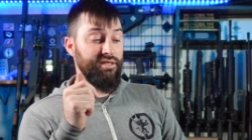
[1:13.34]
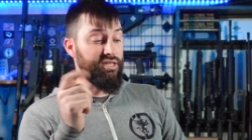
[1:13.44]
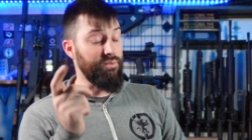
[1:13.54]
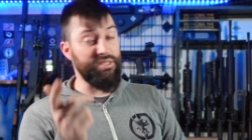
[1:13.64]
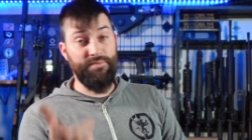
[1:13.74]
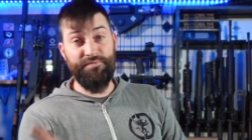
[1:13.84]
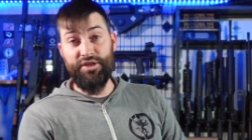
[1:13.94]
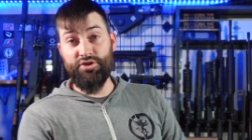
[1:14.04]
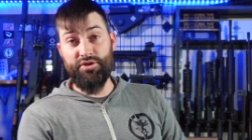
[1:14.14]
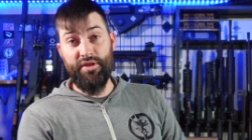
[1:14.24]
talk about some
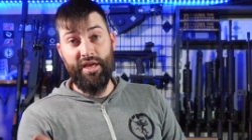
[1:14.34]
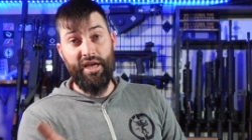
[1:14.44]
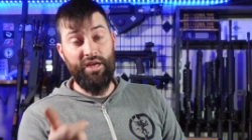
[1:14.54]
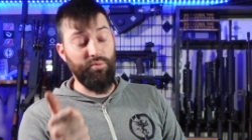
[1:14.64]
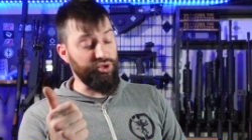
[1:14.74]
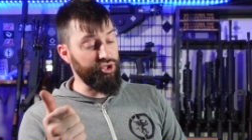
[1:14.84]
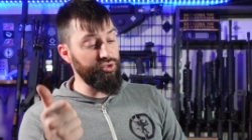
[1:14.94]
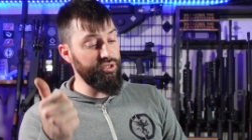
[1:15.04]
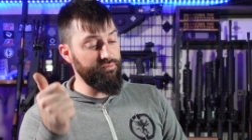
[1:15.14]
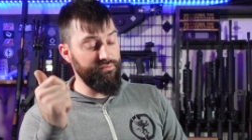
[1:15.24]
features of the can. We'll
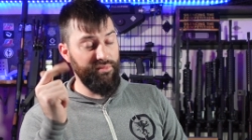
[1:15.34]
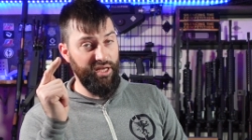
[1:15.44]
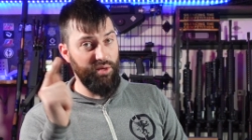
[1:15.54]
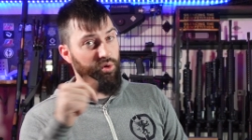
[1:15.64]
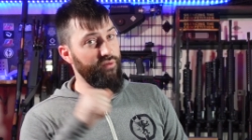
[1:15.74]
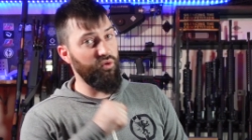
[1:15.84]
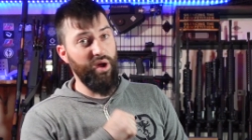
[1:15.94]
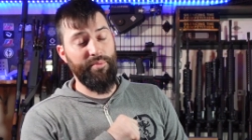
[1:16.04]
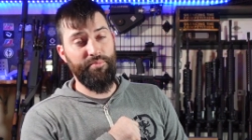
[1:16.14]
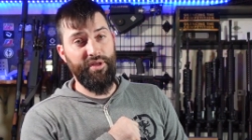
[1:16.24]
shoot it, and then we'll give our
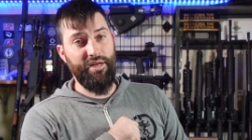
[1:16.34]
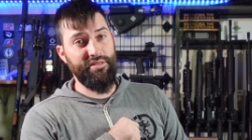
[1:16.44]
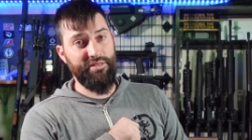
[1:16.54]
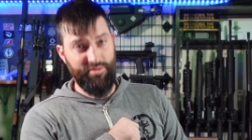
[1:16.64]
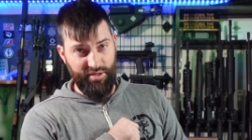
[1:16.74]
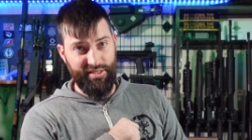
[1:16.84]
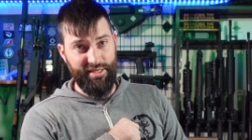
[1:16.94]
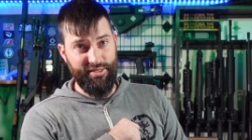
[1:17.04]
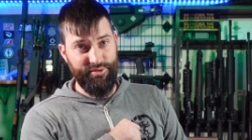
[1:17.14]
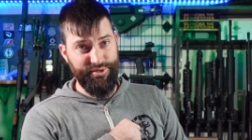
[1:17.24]
wrap-up thoughts. So let's get into